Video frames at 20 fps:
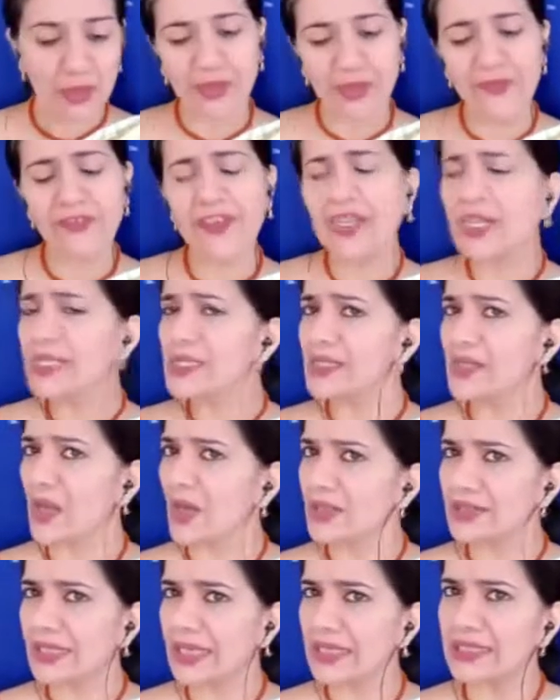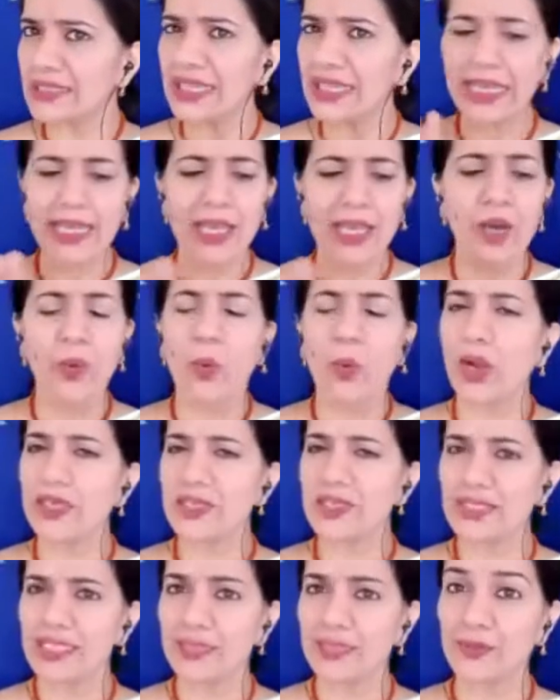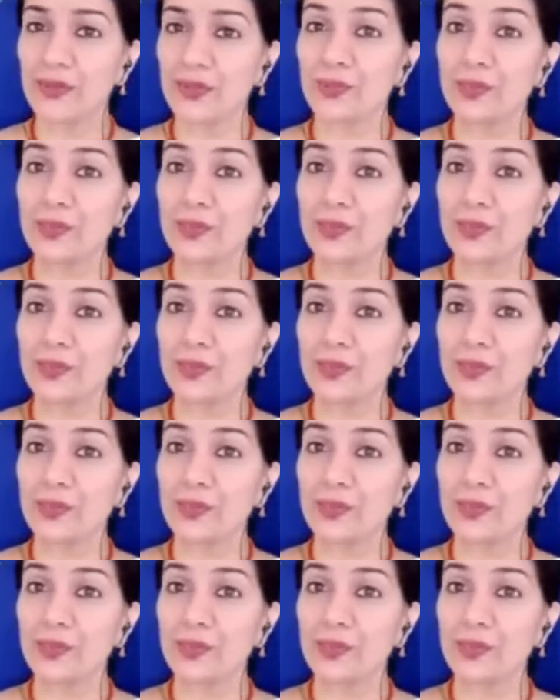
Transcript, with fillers: Now, the first song that they wanted him